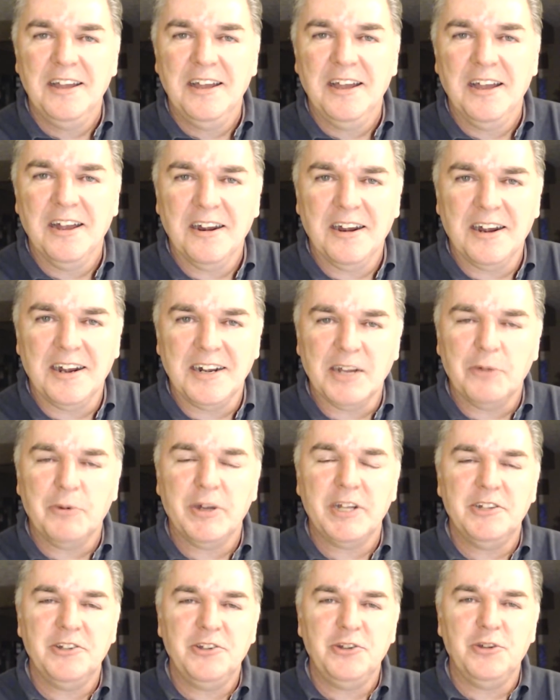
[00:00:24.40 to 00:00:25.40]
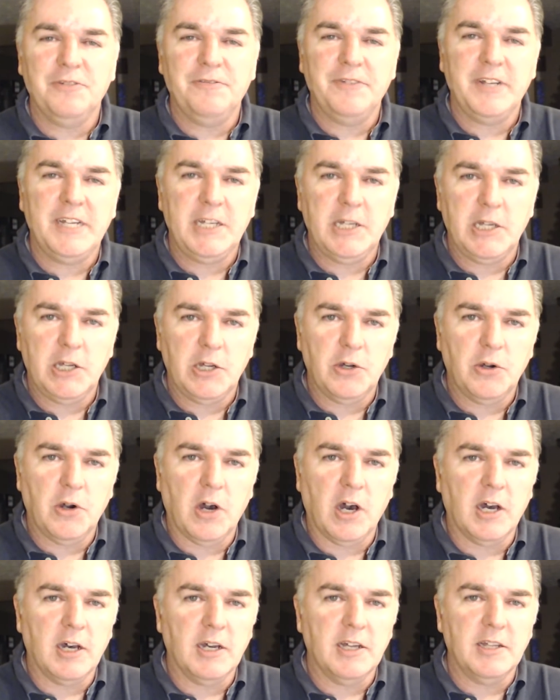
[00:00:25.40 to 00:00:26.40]
Alright, I wanted to do a video
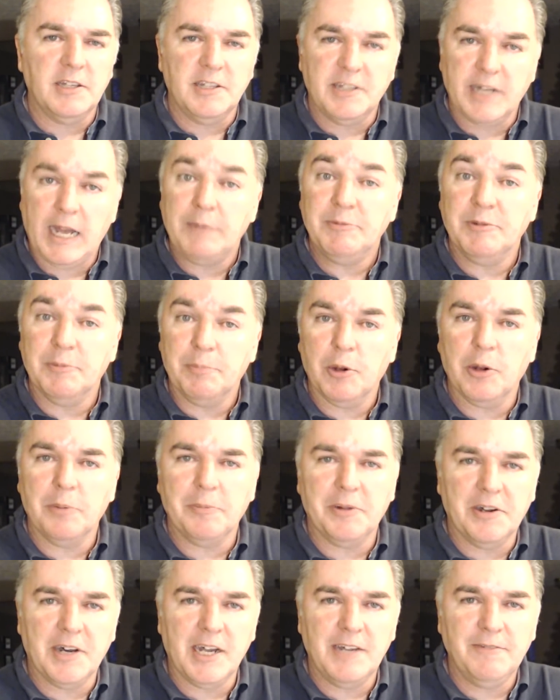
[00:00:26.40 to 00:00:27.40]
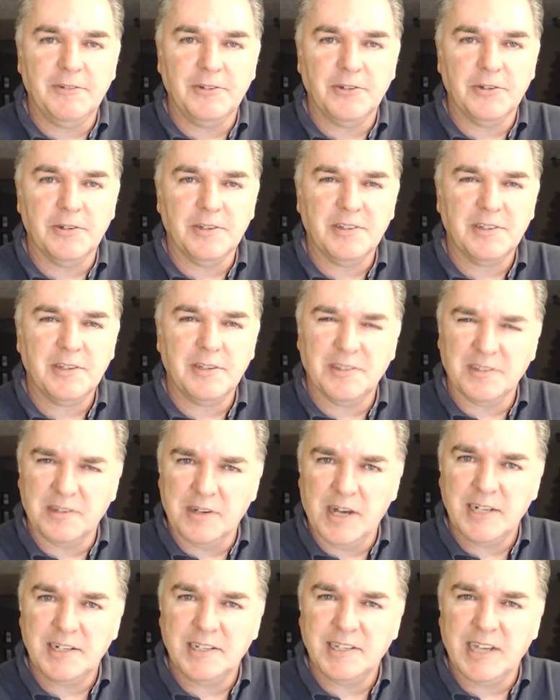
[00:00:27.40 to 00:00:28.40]
on the types of permanent life insurance because a
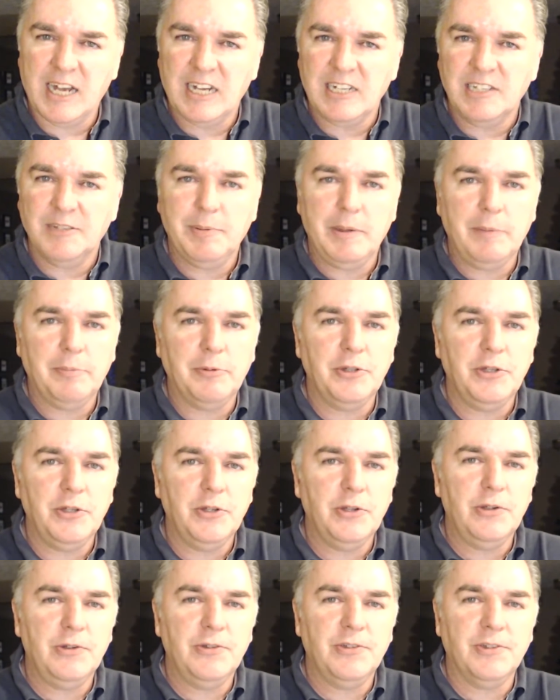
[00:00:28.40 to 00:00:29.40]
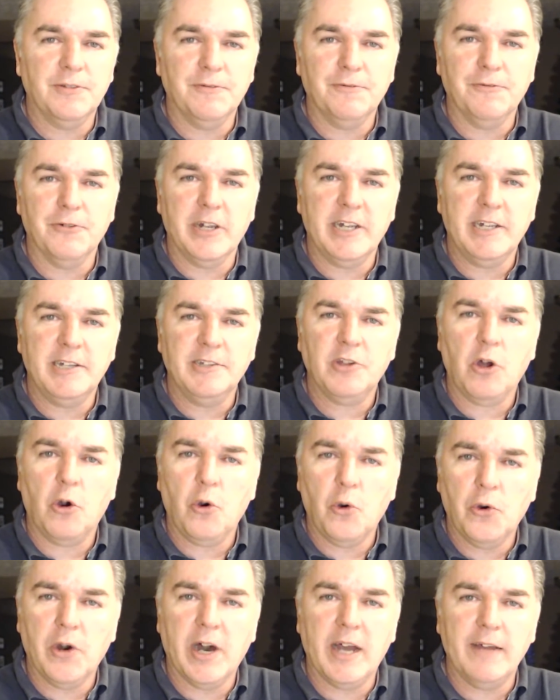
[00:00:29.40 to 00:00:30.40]
lot of times people use the phrase
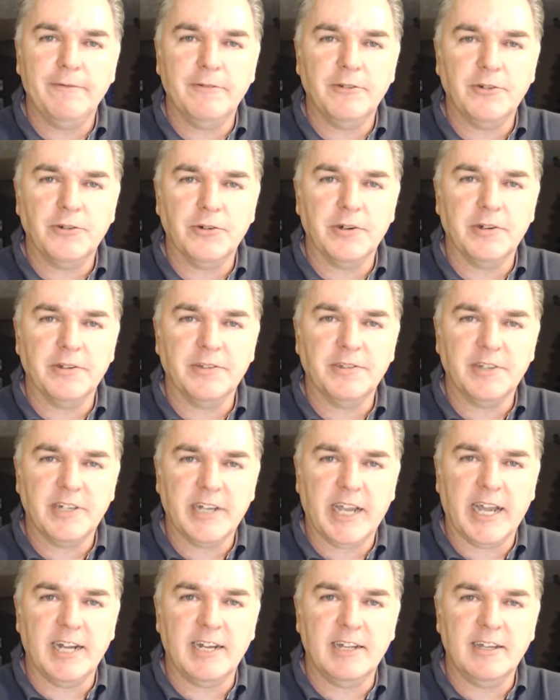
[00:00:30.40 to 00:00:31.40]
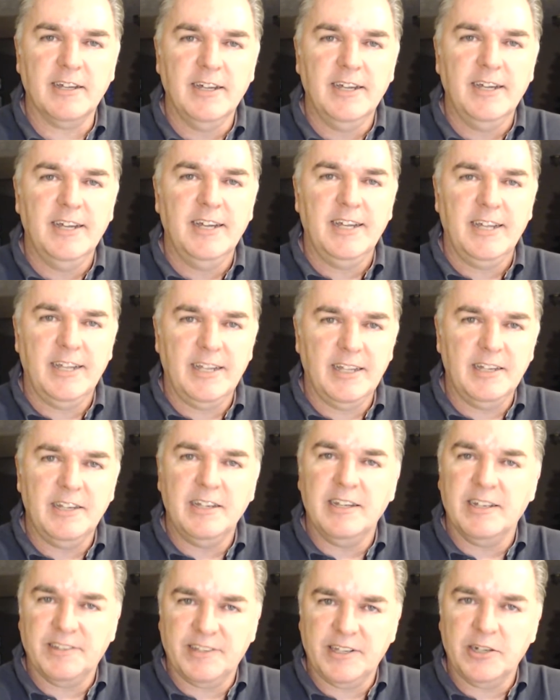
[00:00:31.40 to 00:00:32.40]
whole life insurance to kind of
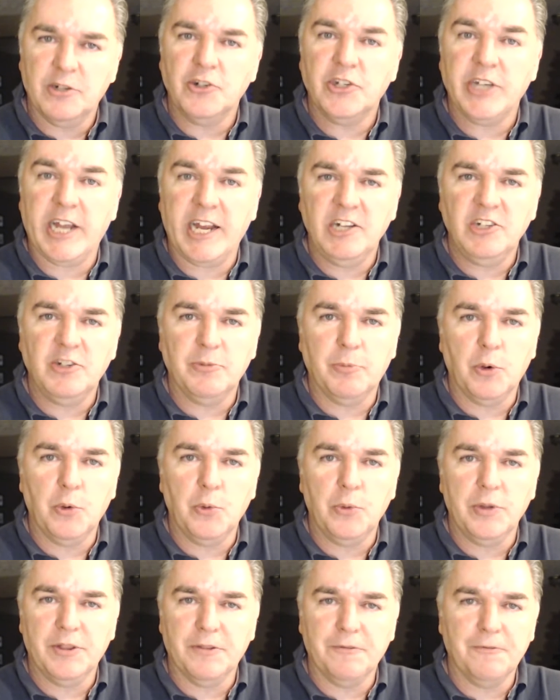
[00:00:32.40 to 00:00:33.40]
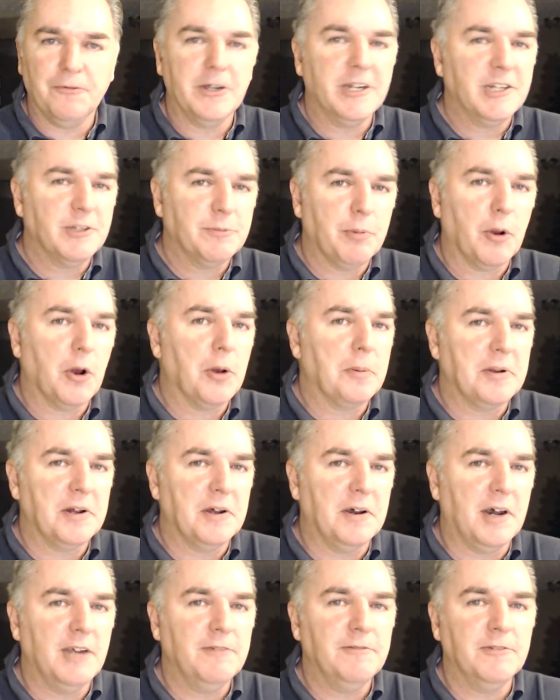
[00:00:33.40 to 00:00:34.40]
is interchangeable with the phrase
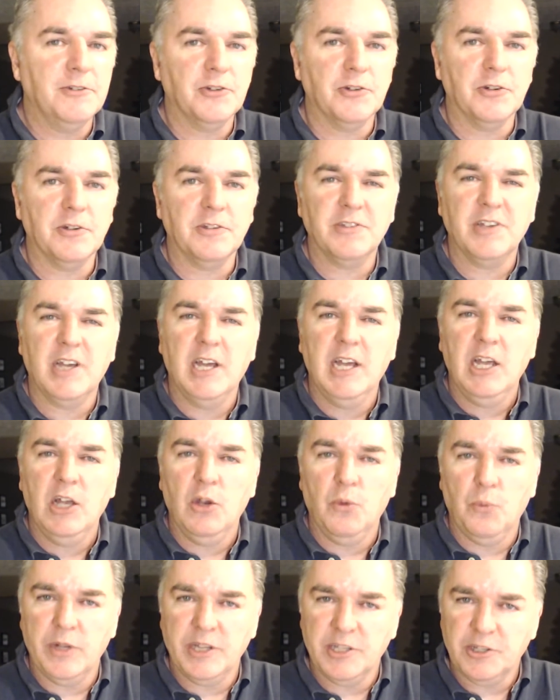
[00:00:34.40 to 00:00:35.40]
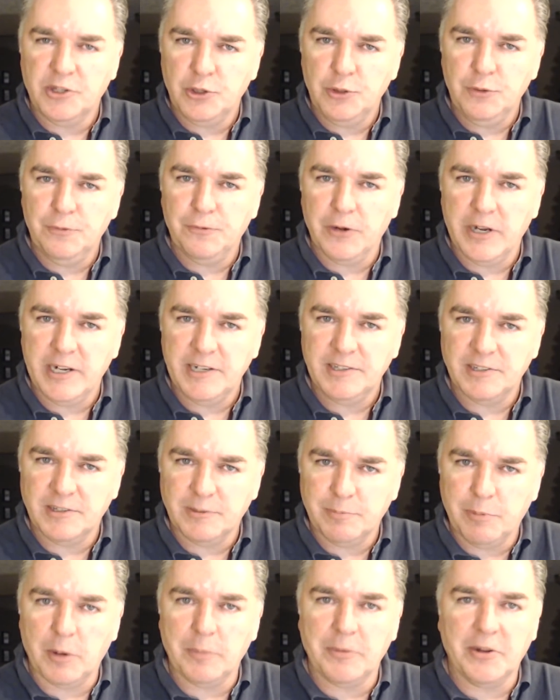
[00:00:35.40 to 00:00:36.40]
permanent life insurance, when the 2 phrases,
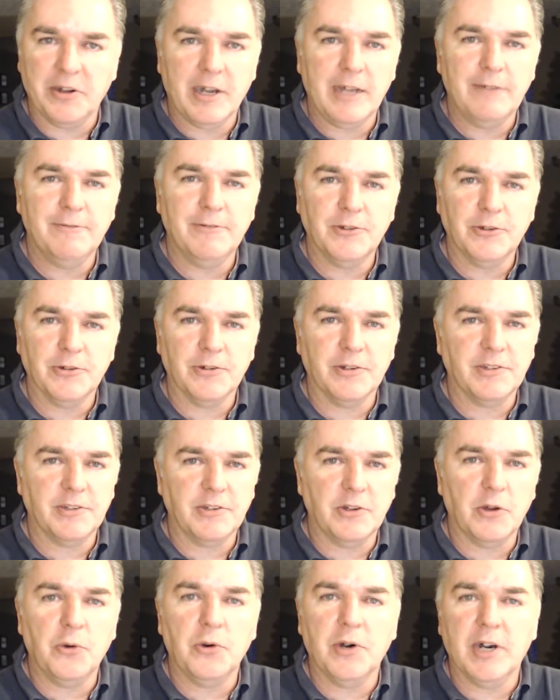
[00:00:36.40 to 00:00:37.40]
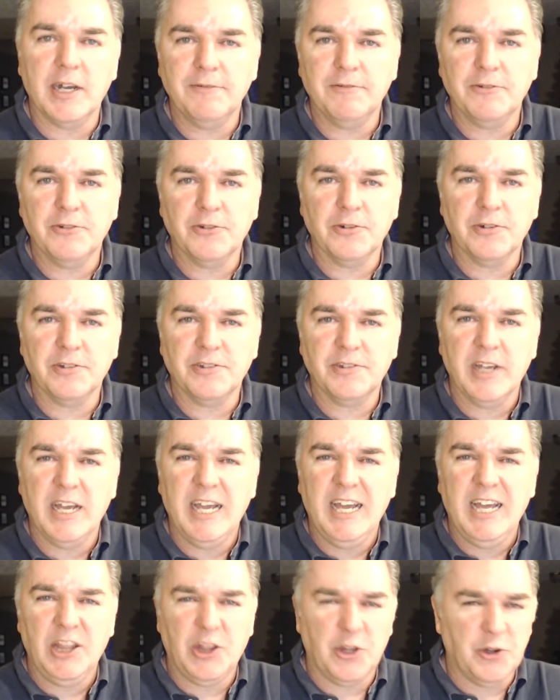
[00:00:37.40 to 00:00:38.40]
permanent life insurance and whole life insurance,
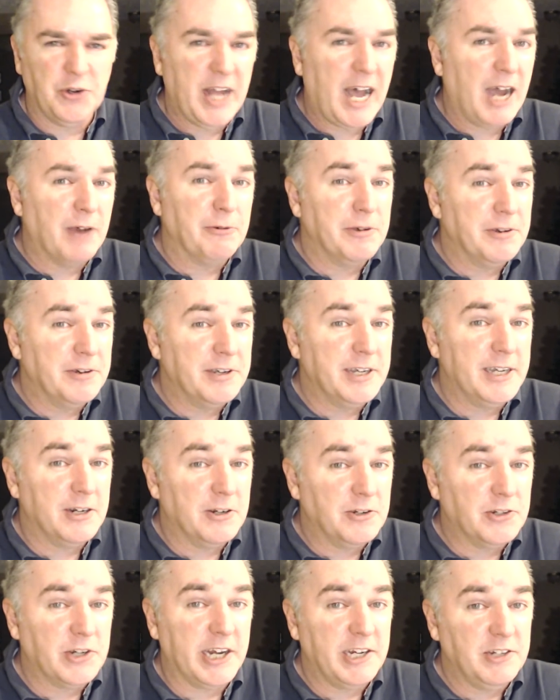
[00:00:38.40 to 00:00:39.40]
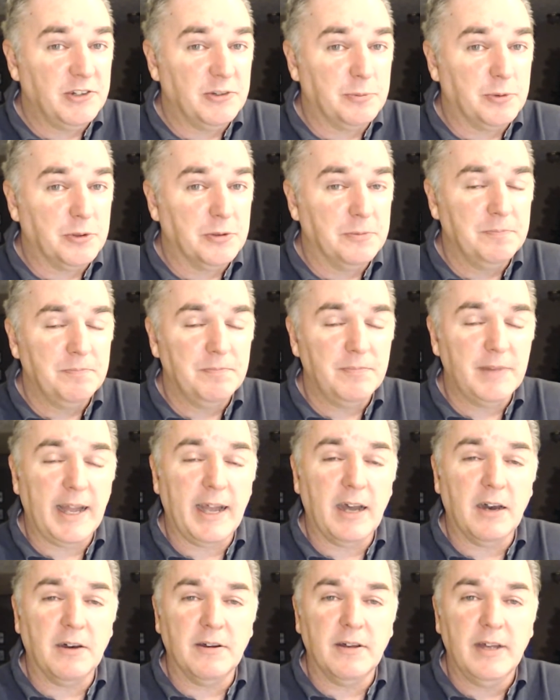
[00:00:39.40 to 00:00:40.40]
they're not really interchangeable.
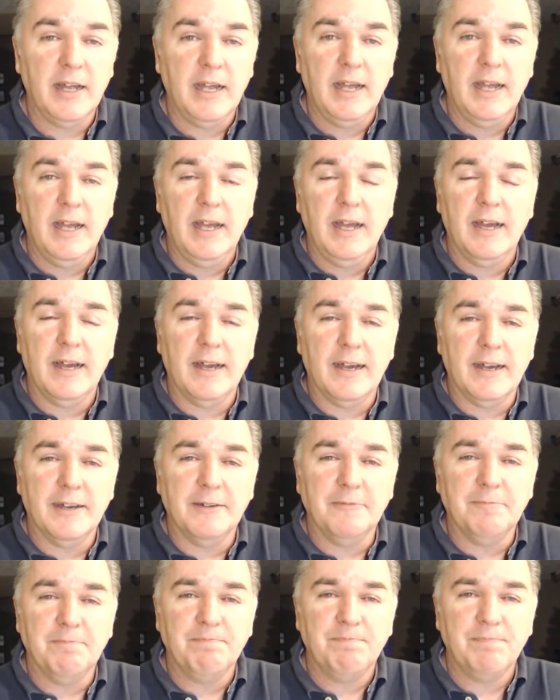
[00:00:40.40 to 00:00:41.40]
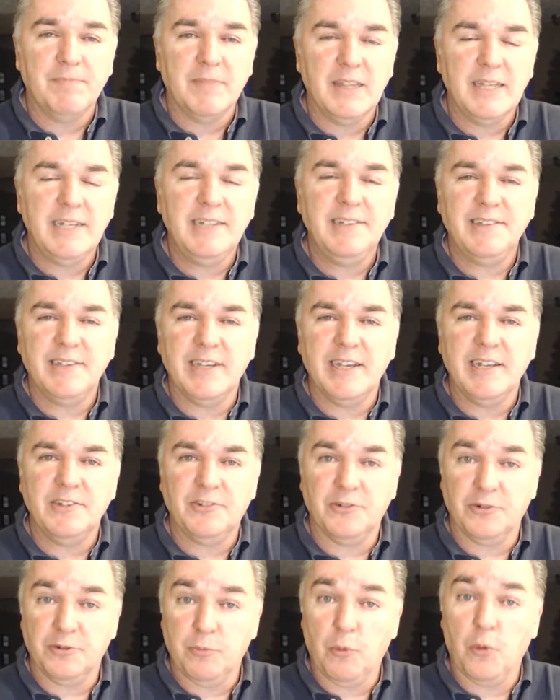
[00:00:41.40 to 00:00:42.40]
Now, these days
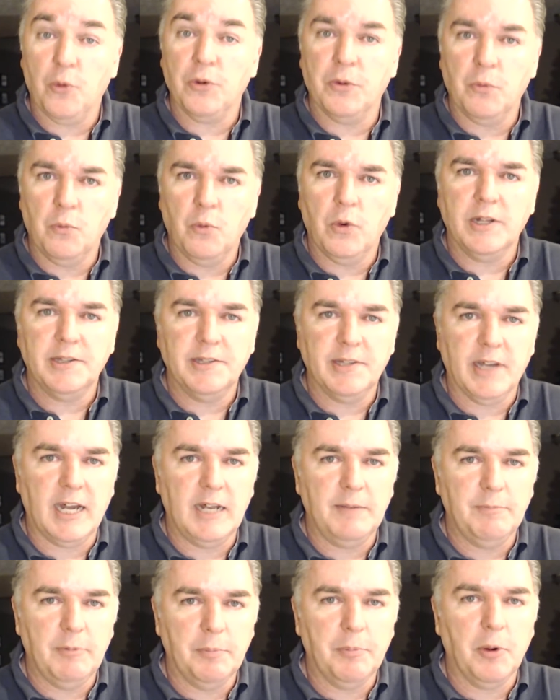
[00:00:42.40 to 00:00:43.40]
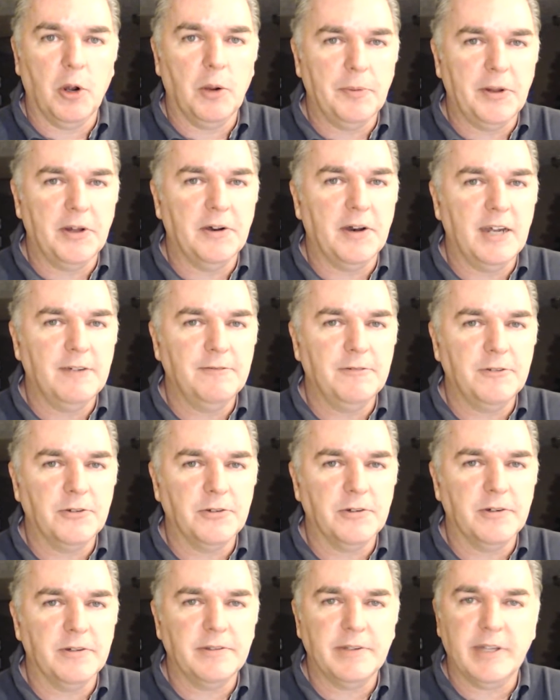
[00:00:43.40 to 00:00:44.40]
there's more than one type of permanent life
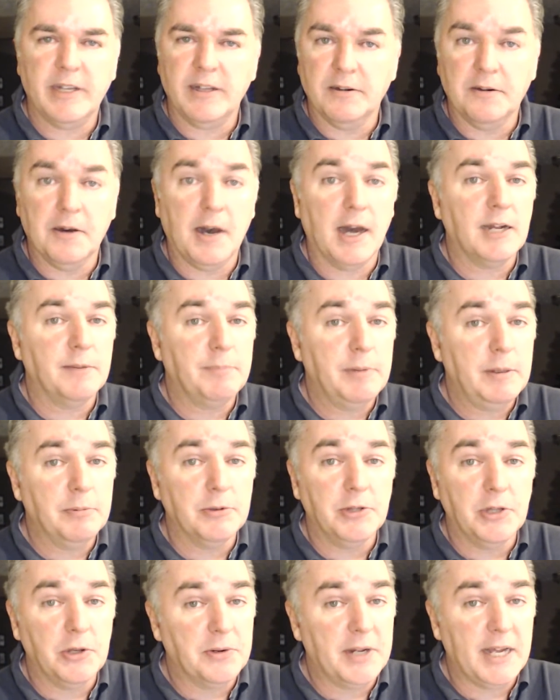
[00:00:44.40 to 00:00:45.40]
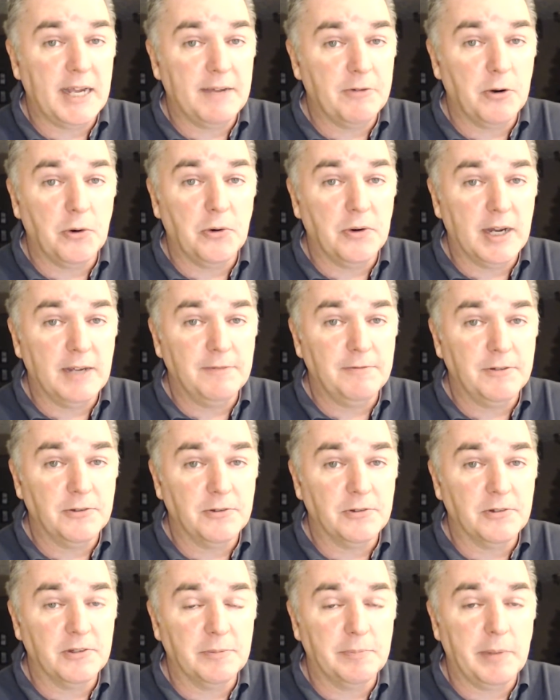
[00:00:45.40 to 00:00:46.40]
insurance, and a lot of people don't have whole life
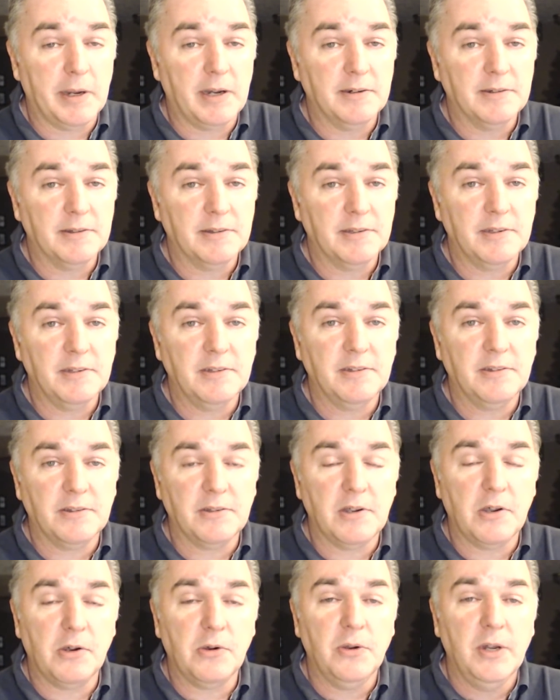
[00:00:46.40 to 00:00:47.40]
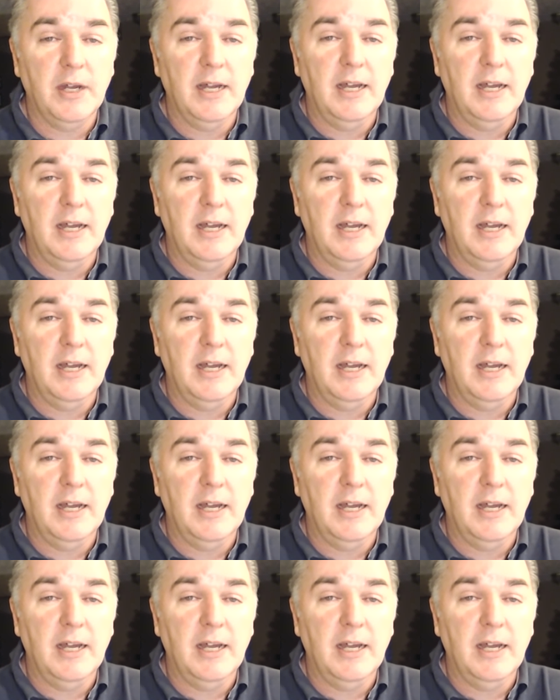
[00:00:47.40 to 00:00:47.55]
insurance policies. So,